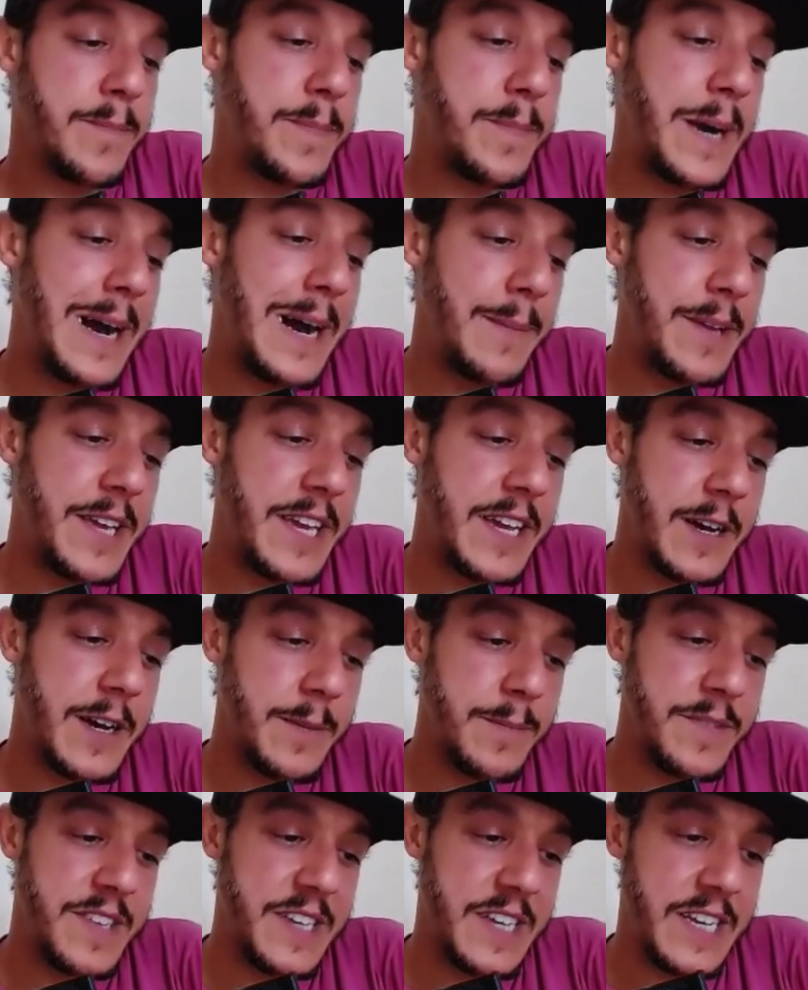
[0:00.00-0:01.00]
Bobby
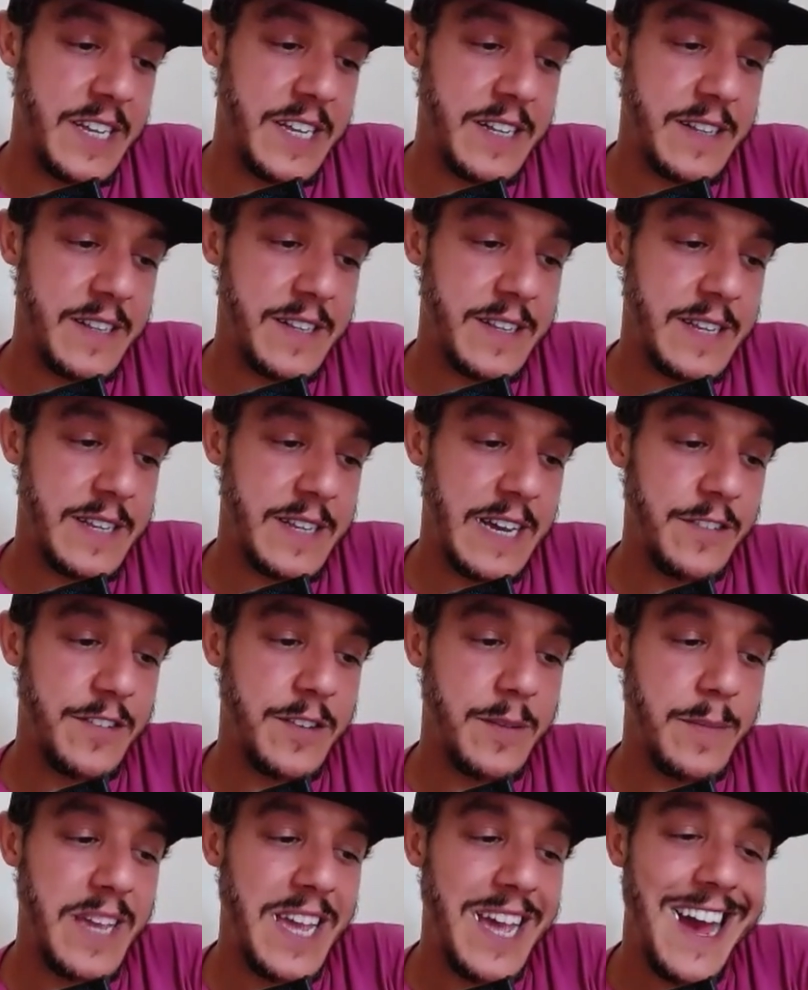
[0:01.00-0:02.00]
comes in,
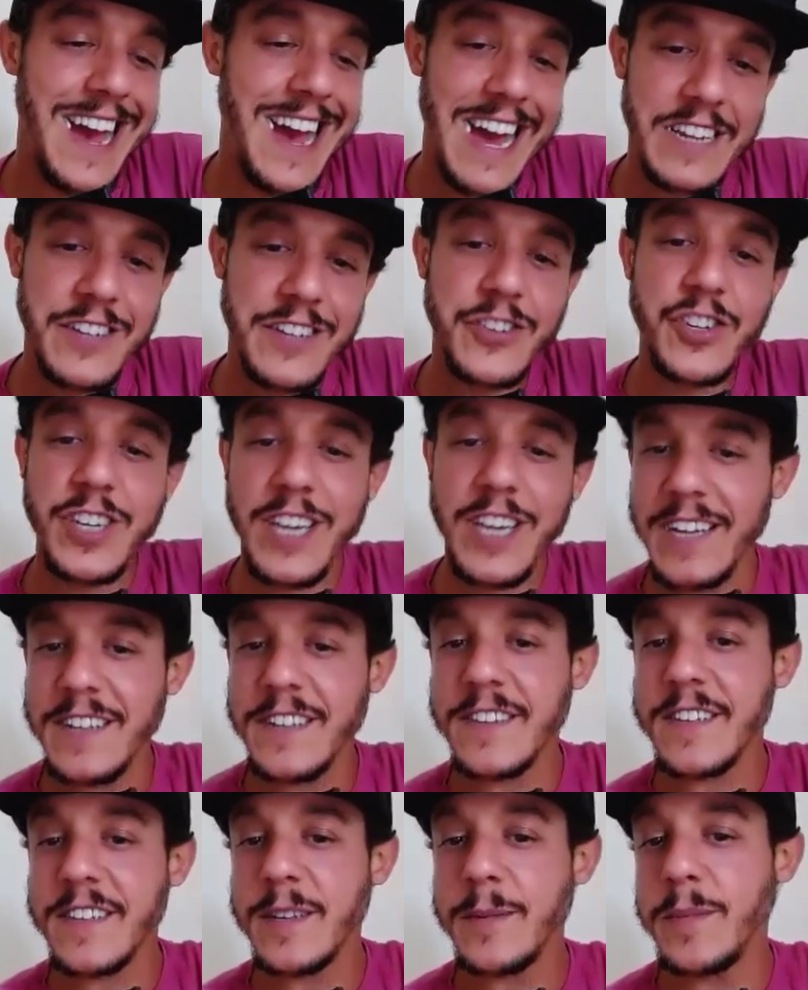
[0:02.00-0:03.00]
tells him he had a chance to